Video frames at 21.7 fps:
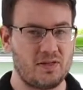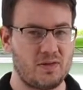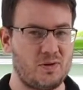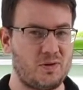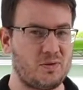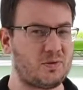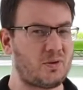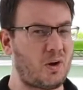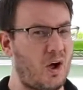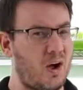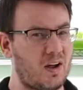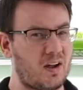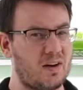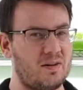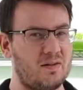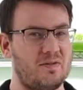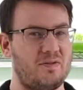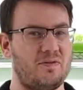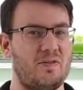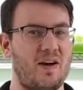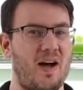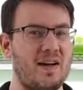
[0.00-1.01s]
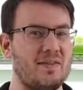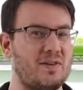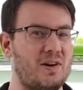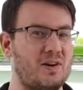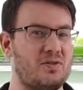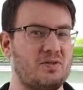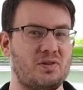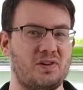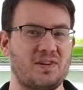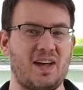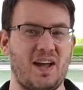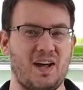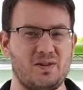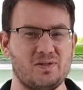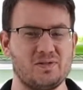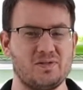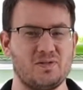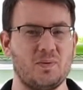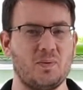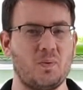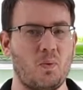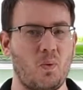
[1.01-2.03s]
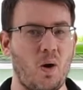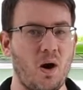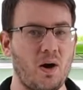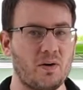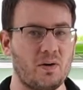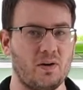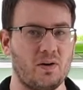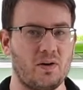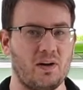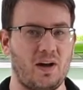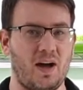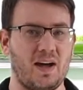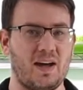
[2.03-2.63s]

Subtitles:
you're talking 500 gallons of water